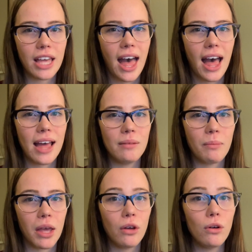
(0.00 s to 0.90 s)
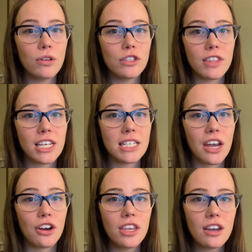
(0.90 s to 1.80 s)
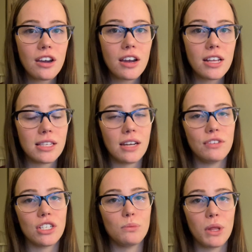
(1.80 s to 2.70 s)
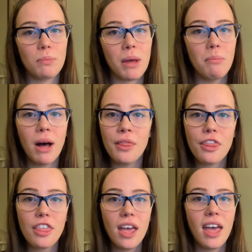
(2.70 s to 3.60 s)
at my goals for the entire year instead of just month by month.